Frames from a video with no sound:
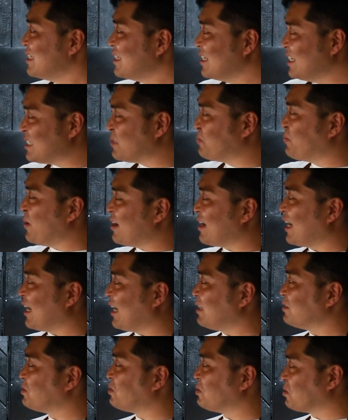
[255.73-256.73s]
It's very
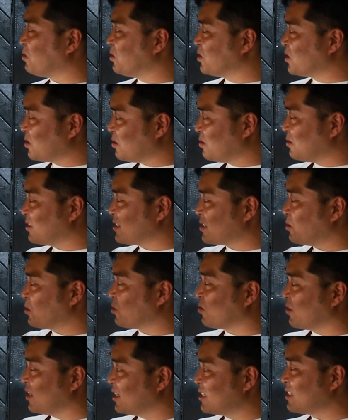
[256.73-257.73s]
hard to control the
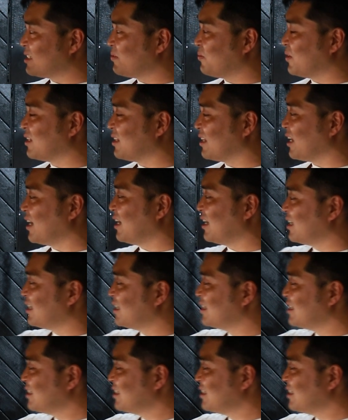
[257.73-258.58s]
saltiness, but yeah,